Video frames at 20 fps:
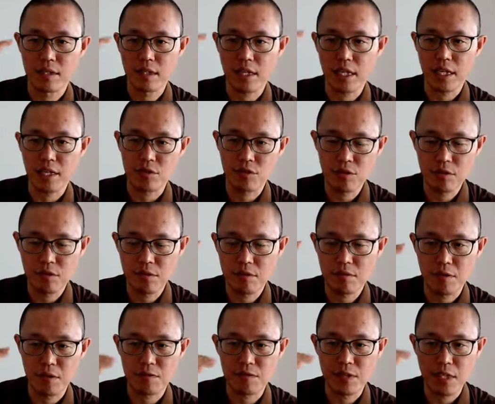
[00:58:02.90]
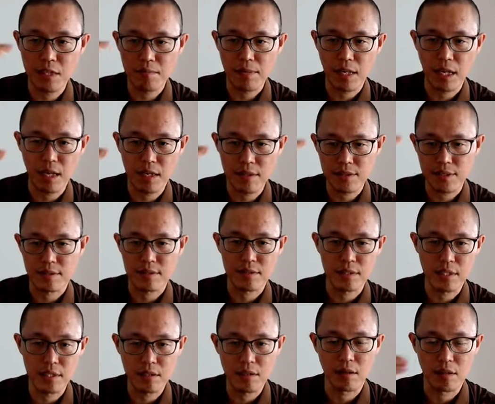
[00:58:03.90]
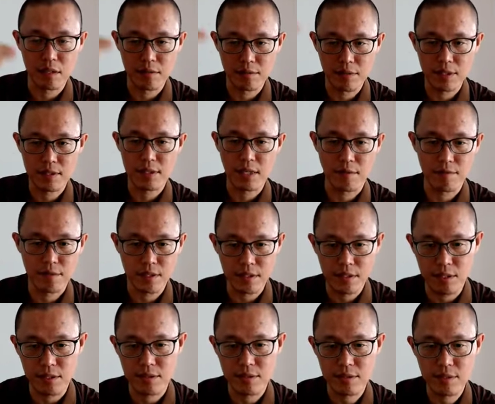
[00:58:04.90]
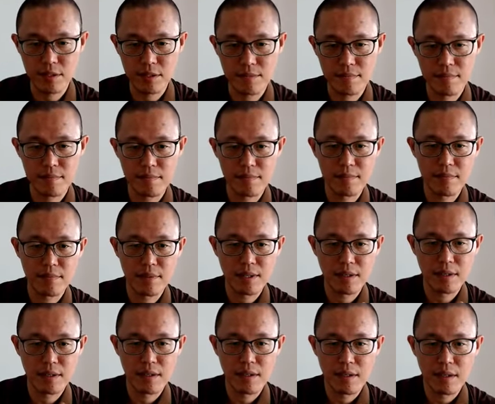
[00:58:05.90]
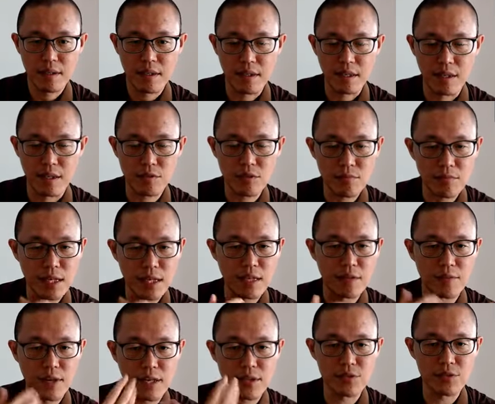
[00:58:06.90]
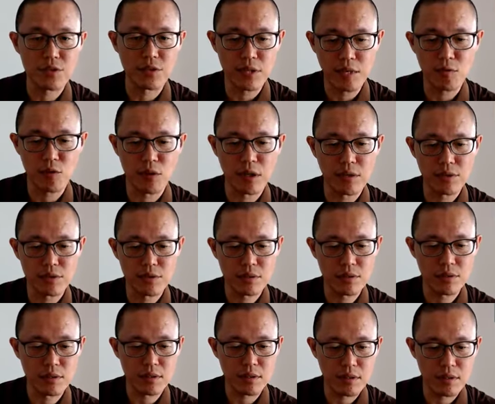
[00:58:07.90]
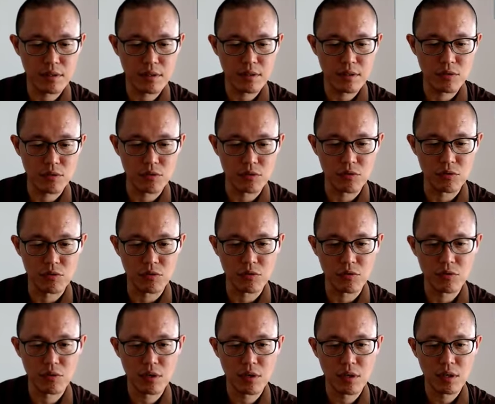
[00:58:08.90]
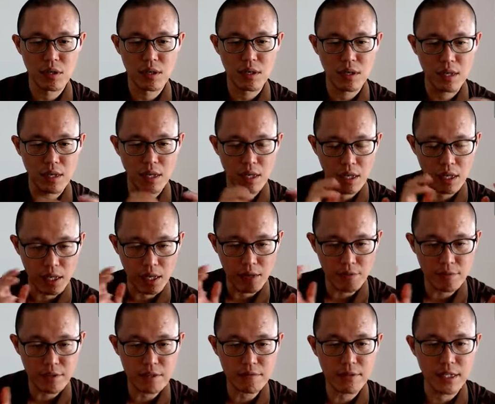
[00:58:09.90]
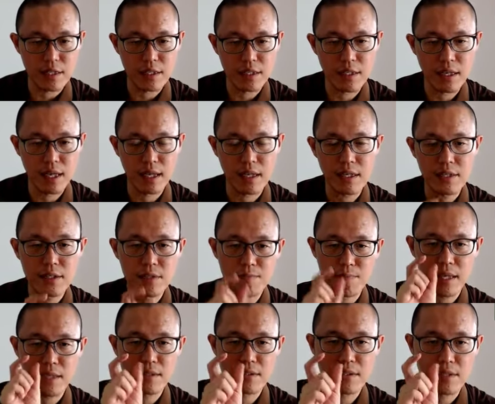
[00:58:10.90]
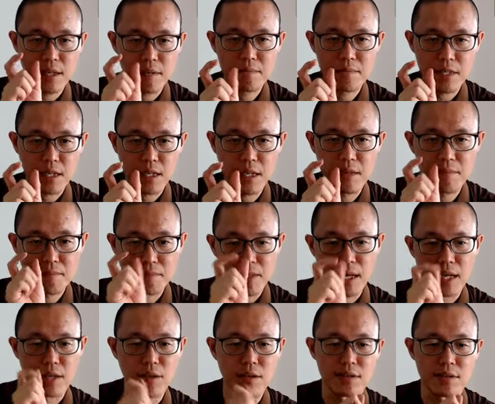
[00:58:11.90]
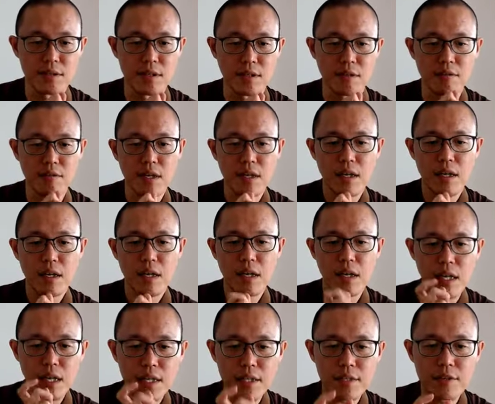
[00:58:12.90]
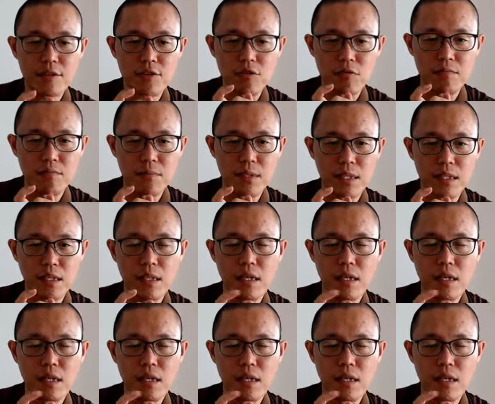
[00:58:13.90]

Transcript: age, 50 plus, 60 or even 70s. Yeah, so my advice to them was to every week, at least spend some time by yourself. Learn to be